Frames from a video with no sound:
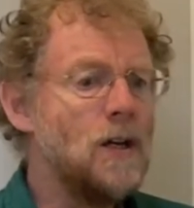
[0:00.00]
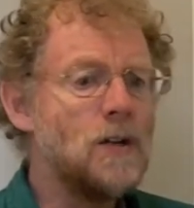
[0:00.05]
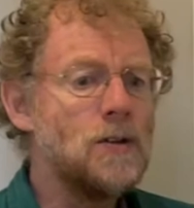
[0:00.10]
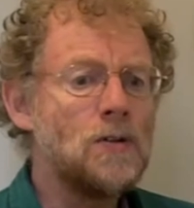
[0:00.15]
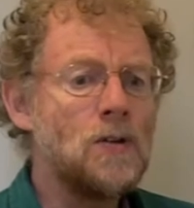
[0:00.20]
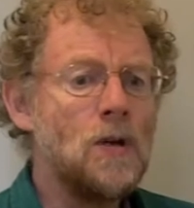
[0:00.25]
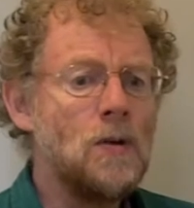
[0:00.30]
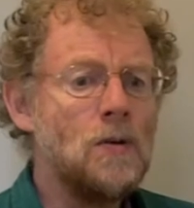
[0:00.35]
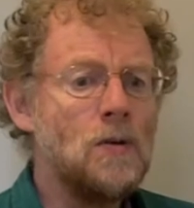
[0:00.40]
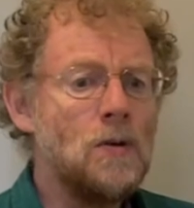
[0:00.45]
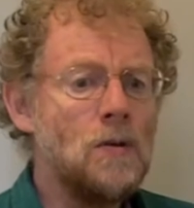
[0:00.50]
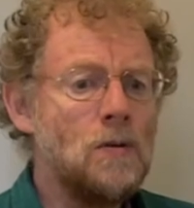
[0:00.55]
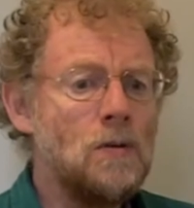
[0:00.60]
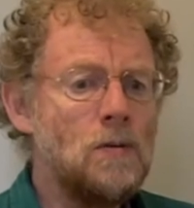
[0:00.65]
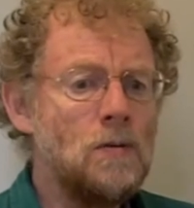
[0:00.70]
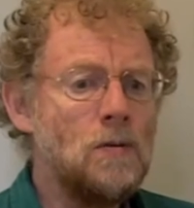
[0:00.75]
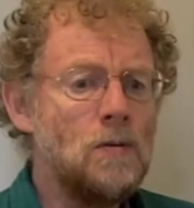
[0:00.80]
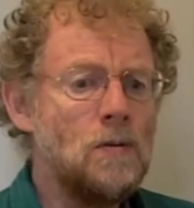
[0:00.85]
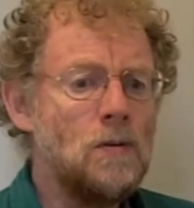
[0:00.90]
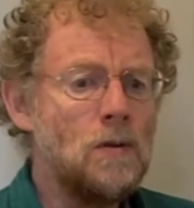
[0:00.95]
So
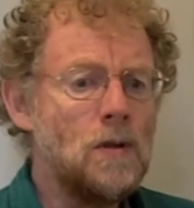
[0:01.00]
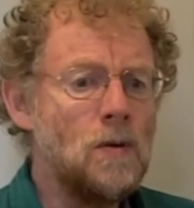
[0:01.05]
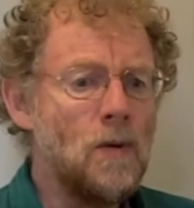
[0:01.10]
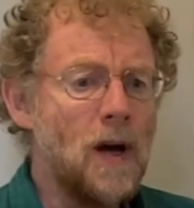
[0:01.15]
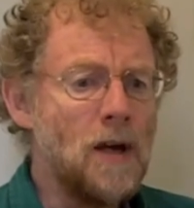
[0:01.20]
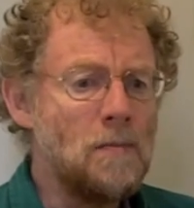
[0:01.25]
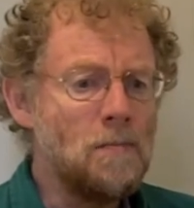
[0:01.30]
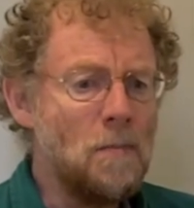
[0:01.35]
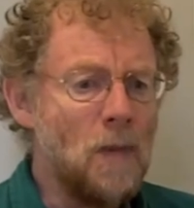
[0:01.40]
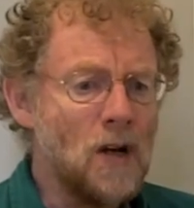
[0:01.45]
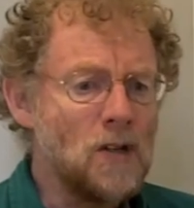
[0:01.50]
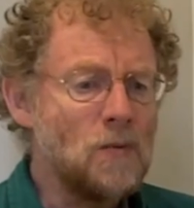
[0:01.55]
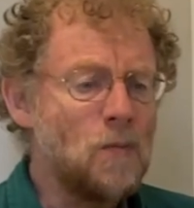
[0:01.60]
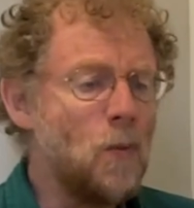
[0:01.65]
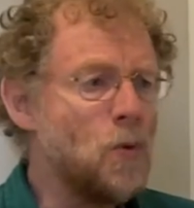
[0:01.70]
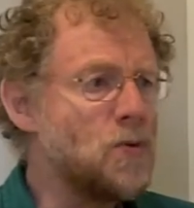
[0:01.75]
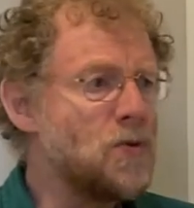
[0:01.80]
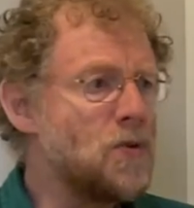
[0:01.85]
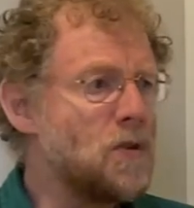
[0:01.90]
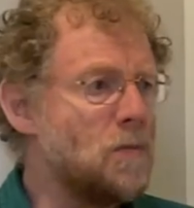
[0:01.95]
you had much
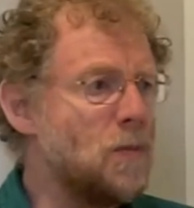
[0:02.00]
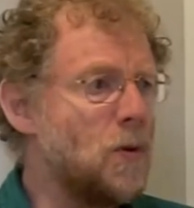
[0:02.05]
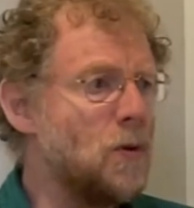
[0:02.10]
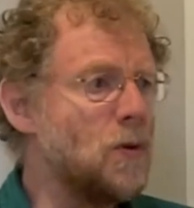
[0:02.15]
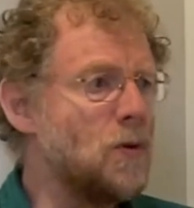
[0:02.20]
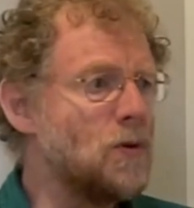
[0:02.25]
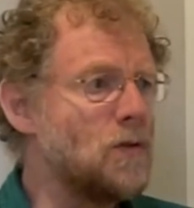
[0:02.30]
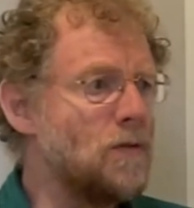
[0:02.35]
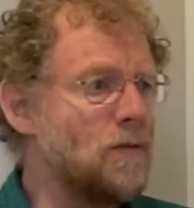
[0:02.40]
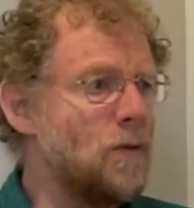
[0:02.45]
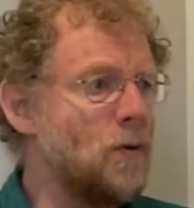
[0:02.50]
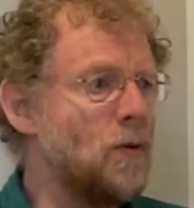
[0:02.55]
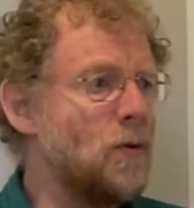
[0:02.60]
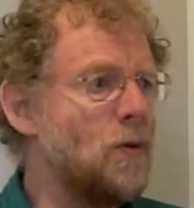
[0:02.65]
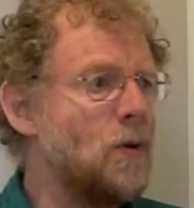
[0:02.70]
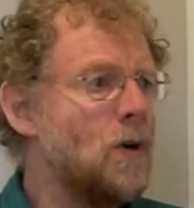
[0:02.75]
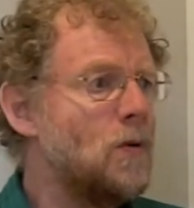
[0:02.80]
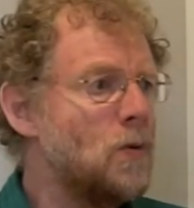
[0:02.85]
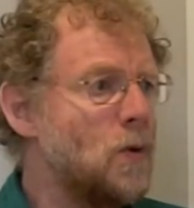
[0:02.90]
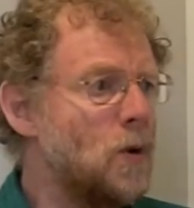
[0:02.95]
more support
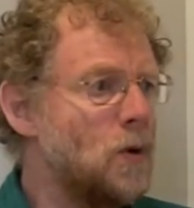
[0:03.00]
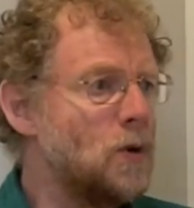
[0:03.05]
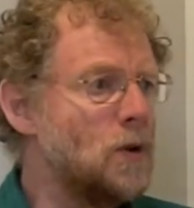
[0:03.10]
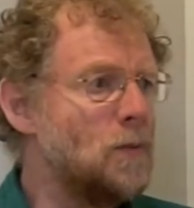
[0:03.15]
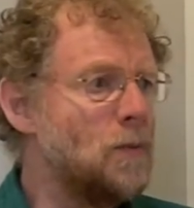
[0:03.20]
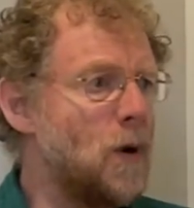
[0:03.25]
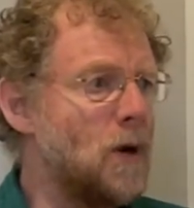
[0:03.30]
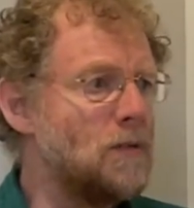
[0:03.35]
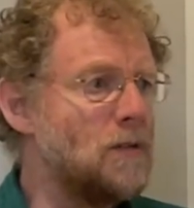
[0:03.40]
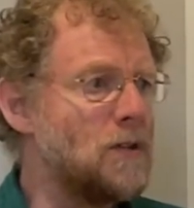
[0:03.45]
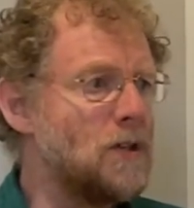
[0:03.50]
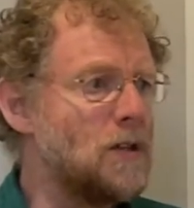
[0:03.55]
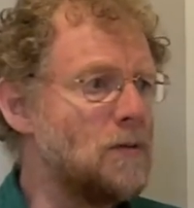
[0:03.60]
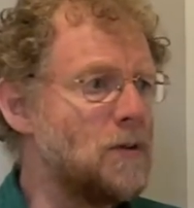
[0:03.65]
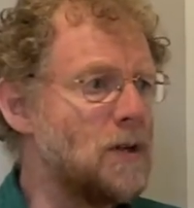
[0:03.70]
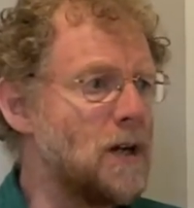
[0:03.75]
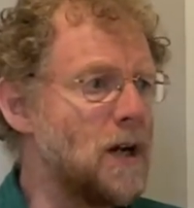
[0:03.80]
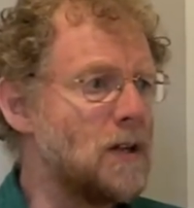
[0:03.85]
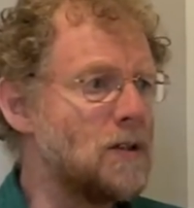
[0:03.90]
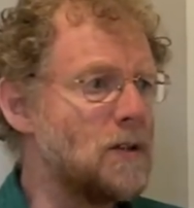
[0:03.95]
for rural poverty
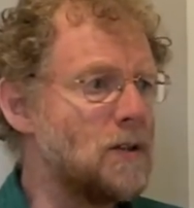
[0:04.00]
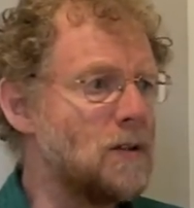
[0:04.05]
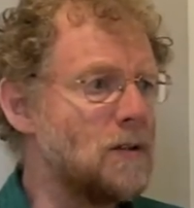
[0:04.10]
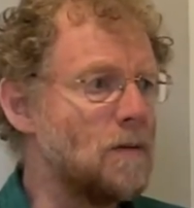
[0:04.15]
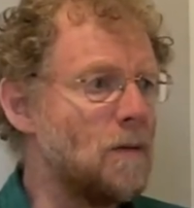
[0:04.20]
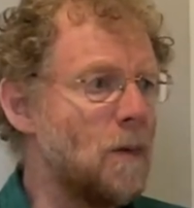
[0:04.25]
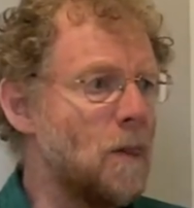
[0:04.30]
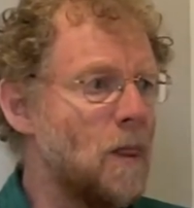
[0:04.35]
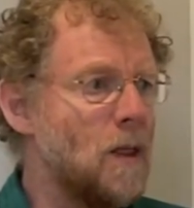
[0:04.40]
reduction.